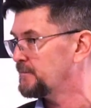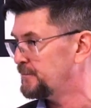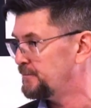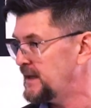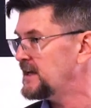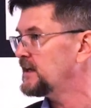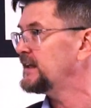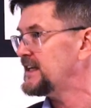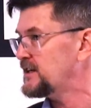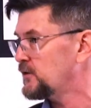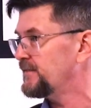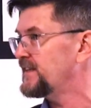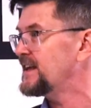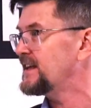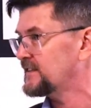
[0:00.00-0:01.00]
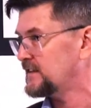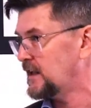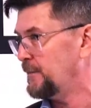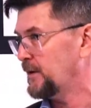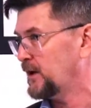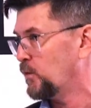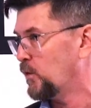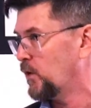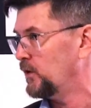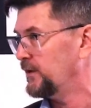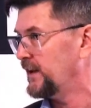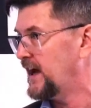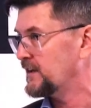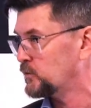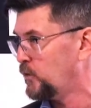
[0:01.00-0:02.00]
being a leader of the Islamic world
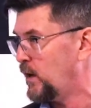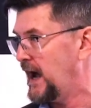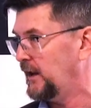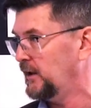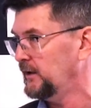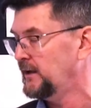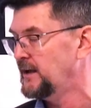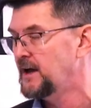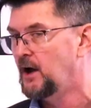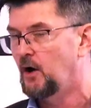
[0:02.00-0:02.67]
as well.